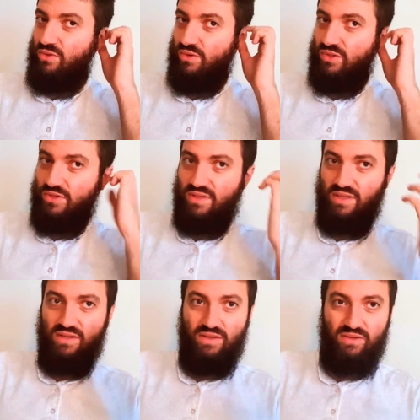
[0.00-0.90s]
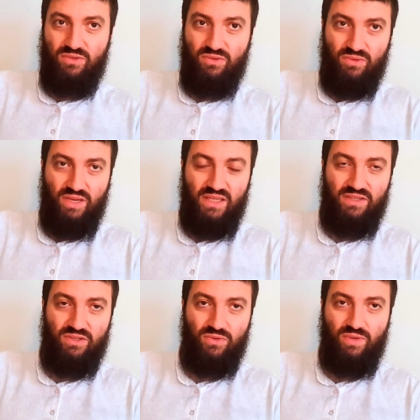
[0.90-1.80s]
to look to the to
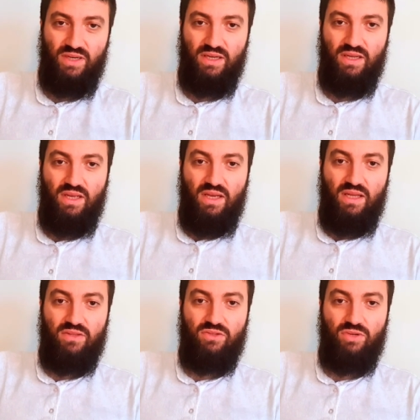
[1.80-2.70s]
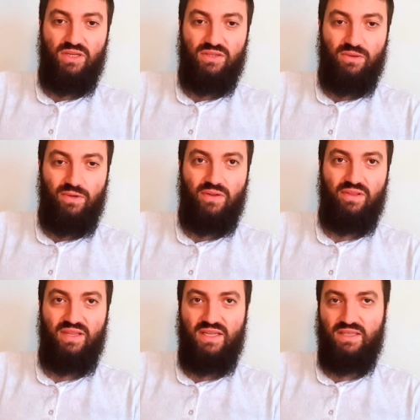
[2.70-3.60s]
history and to historical
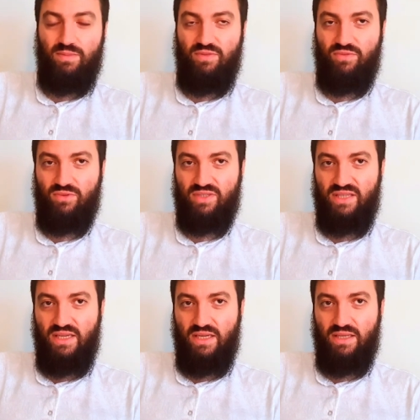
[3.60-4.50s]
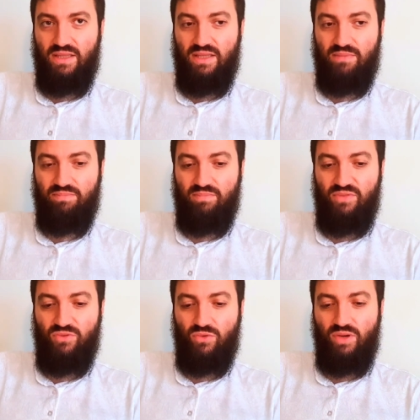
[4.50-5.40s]
data before saying,
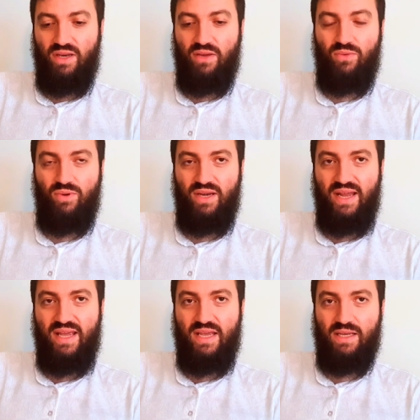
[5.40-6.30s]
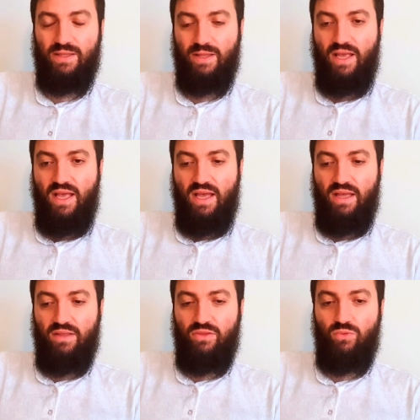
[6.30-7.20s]
before relaying
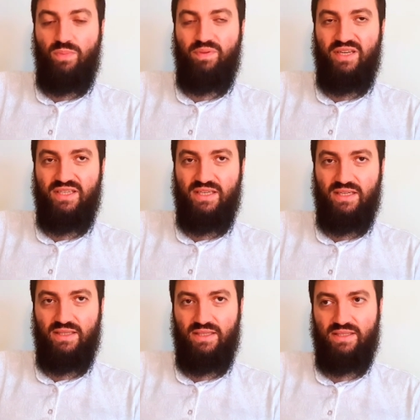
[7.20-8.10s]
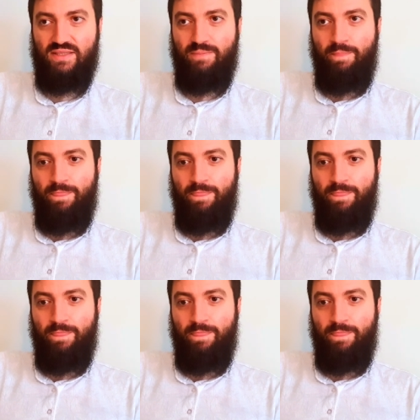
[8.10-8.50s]
and repeating these